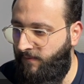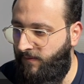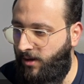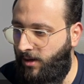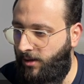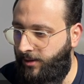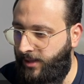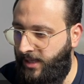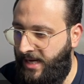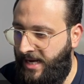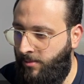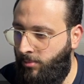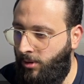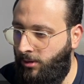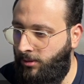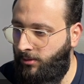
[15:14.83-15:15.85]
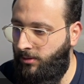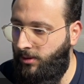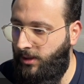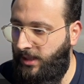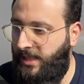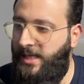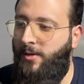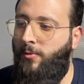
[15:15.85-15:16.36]
var enabled
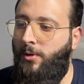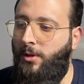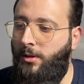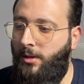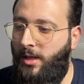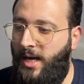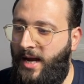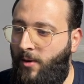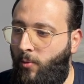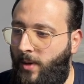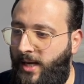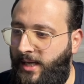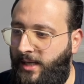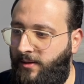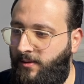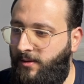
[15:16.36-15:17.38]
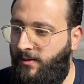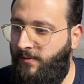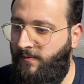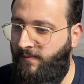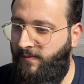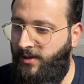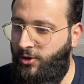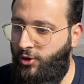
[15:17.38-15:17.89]
equal await
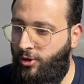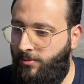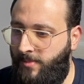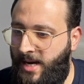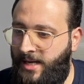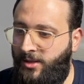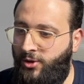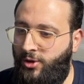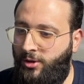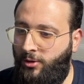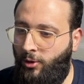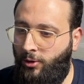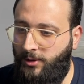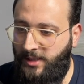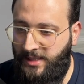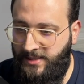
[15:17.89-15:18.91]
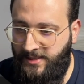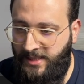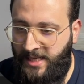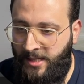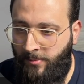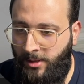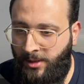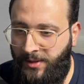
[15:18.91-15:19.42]
feature manager dot is
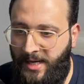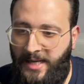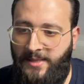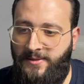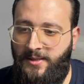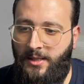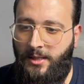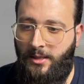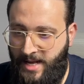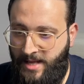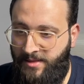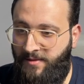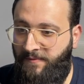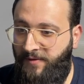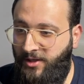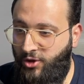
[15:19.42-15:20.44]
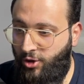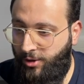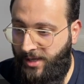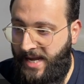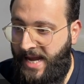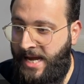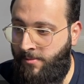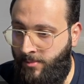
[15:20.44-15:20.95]
enabled async and the feature
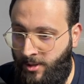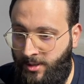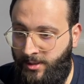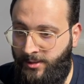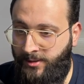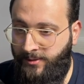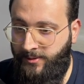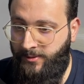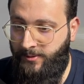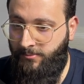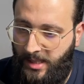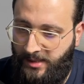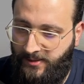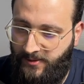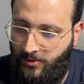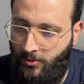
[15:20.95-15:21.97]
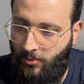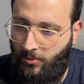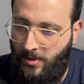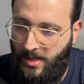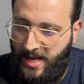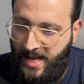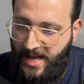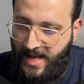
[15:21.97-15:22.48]
name is let's do
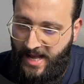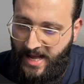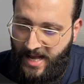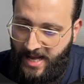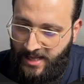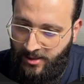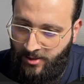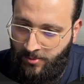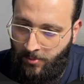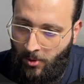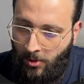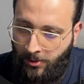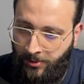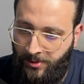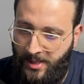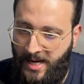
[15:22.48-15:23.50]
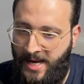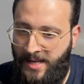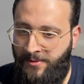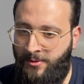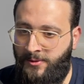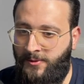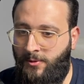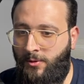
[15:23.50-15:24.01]
endpoint
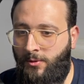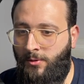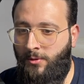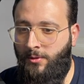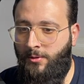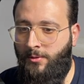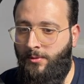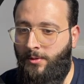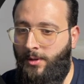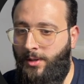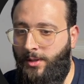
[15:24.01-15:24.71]
underscore